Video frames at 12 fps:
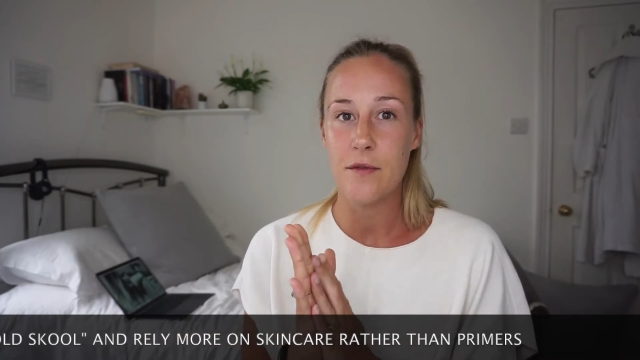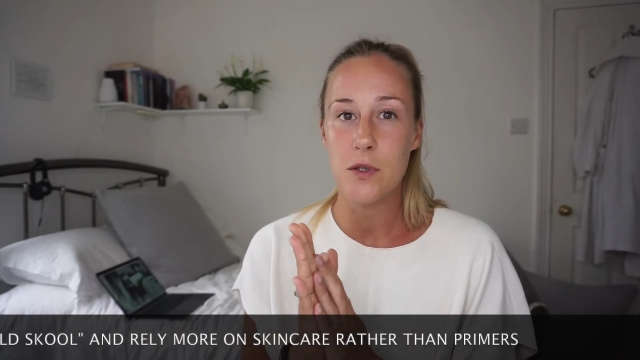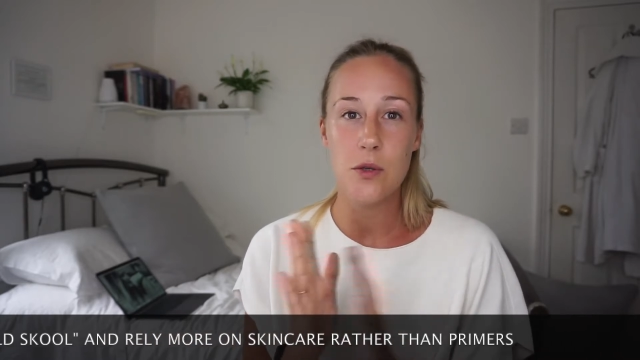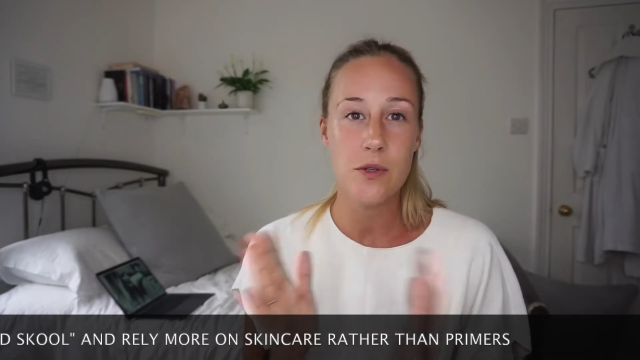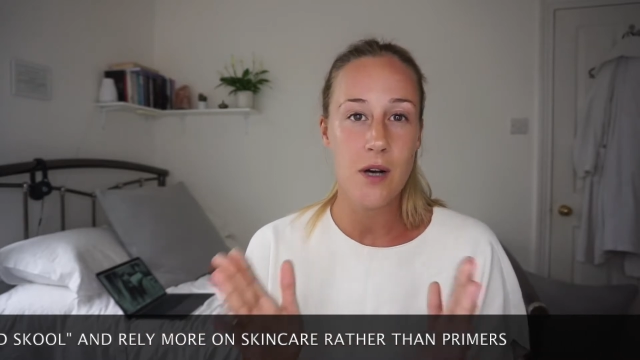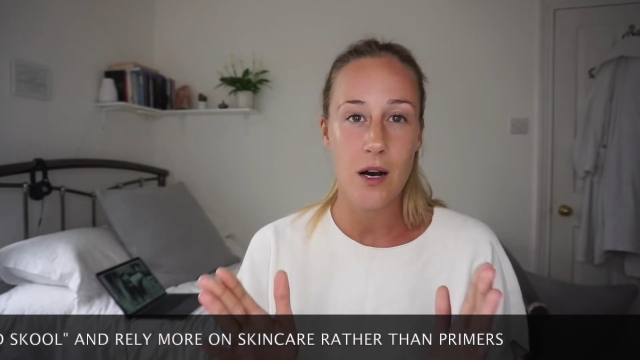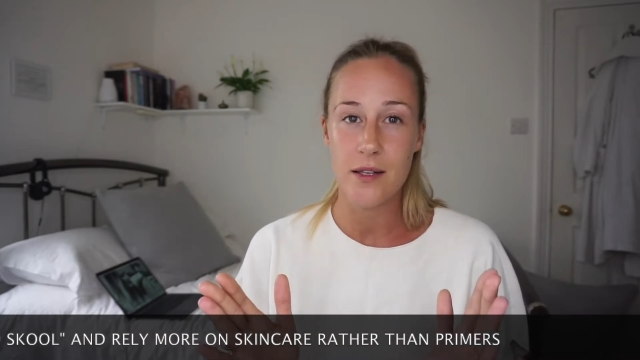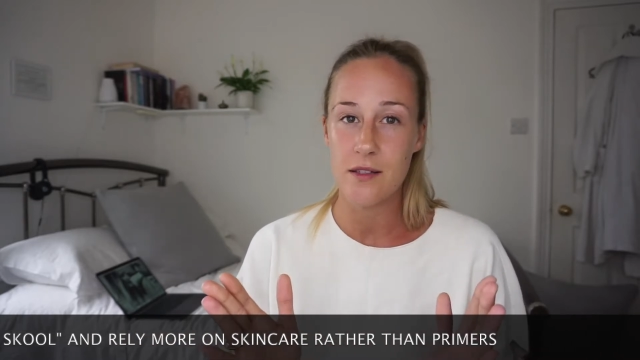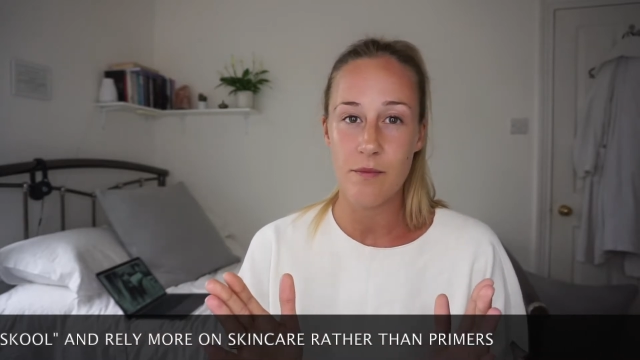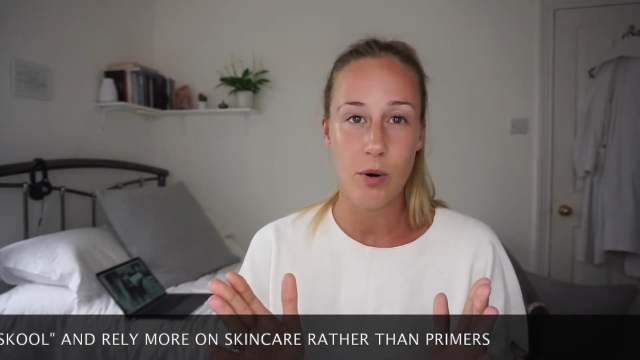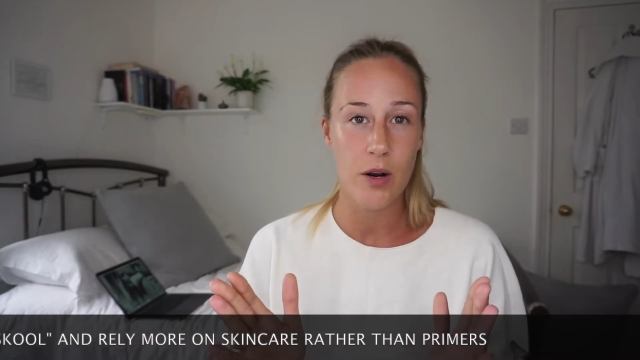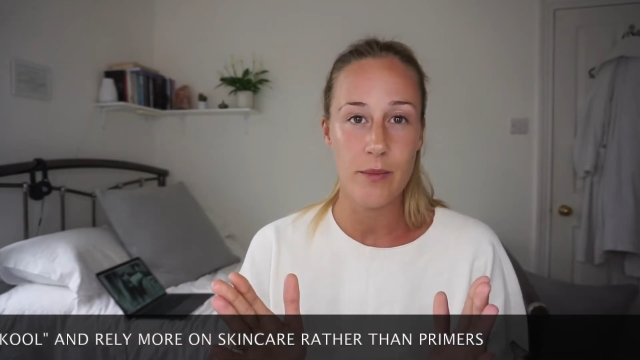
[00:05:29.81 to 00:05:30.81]
two kinds
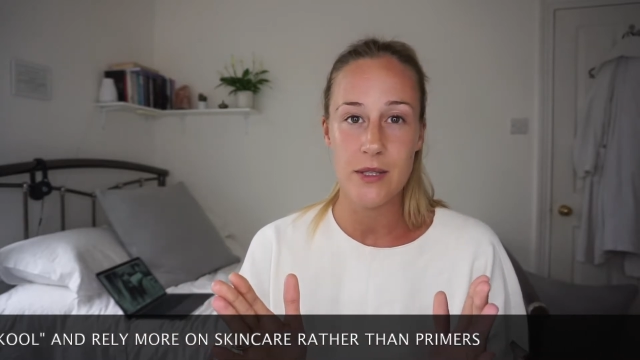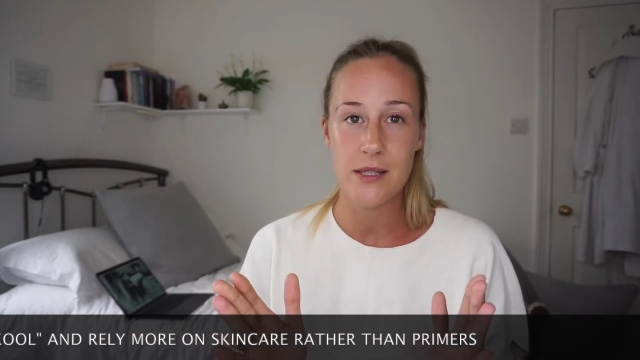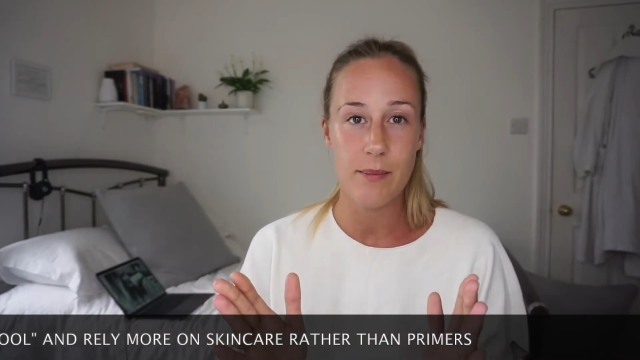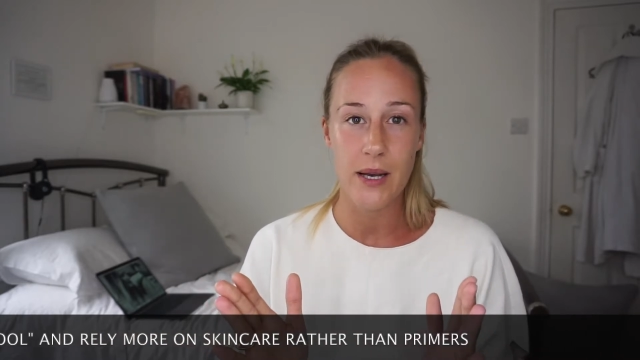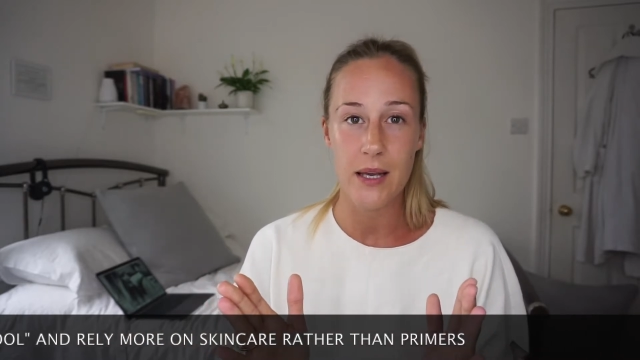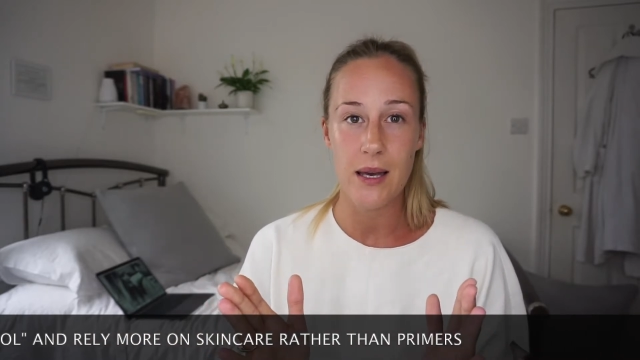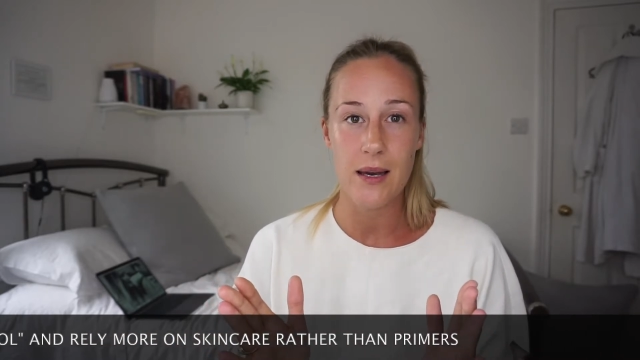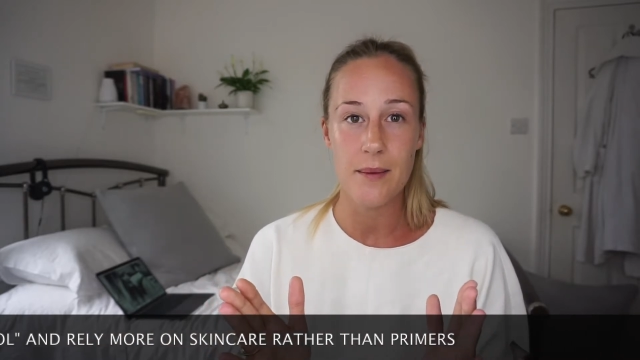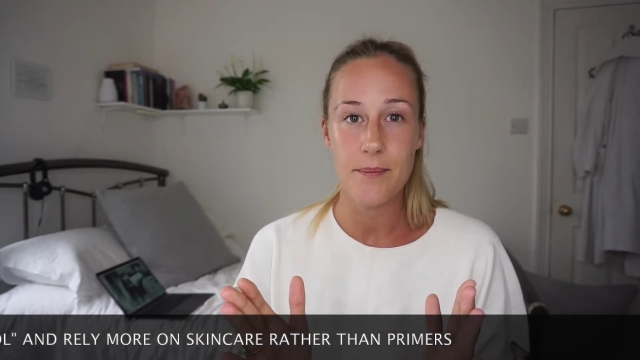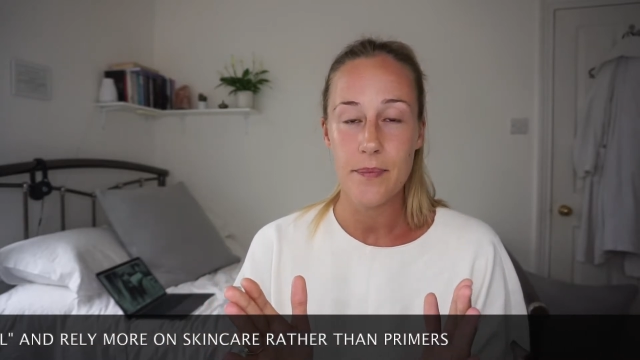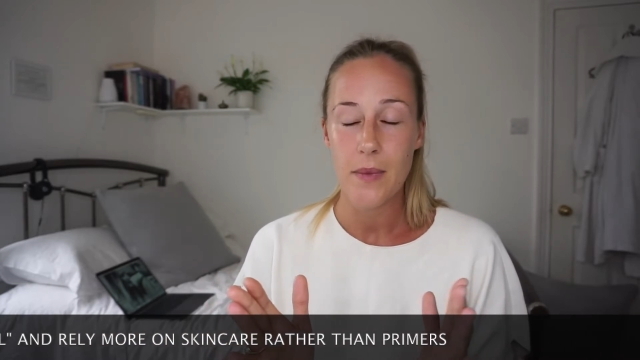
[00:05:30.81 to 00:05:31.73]
of primers in my kit.